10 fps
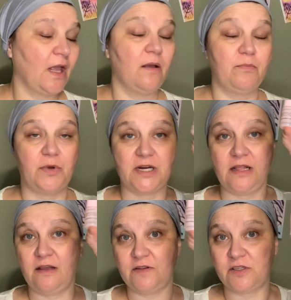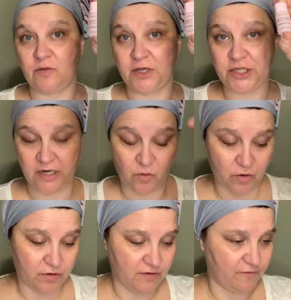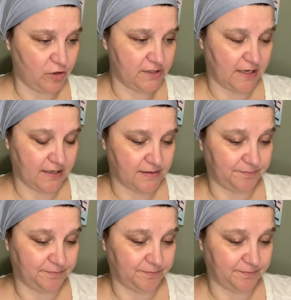But I love it so much, I ordered the full size.